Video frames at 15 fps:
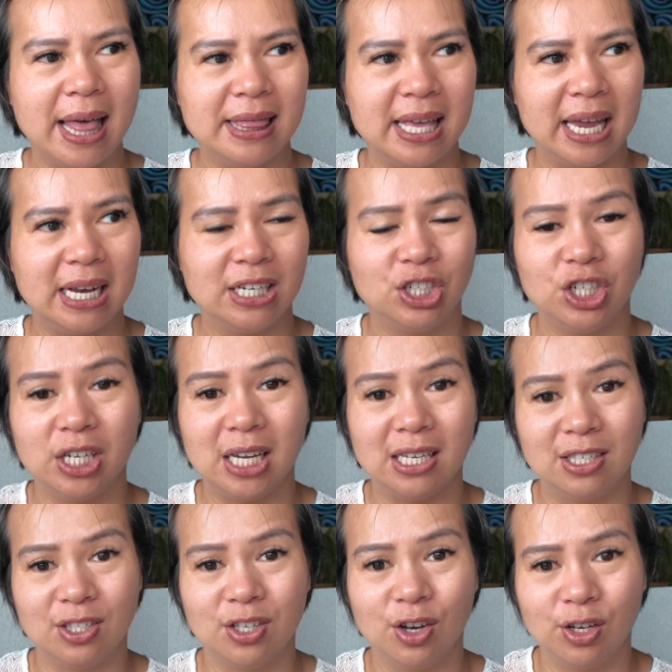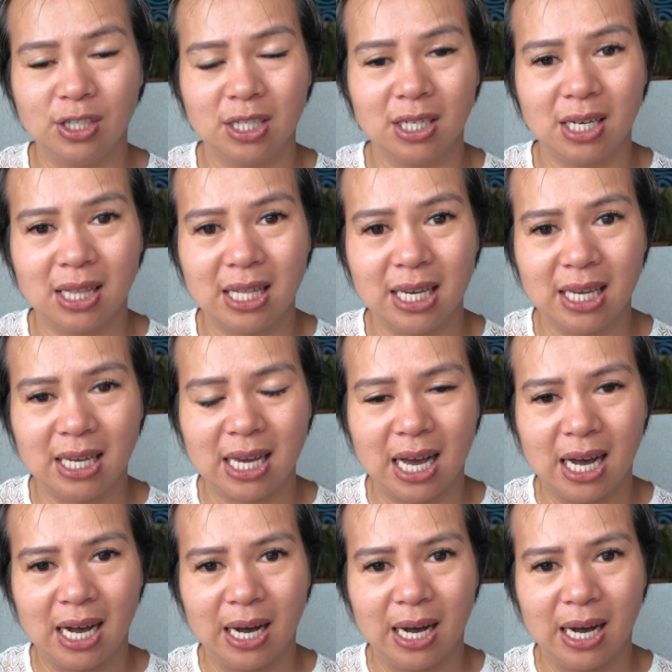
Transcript: and then she inserted the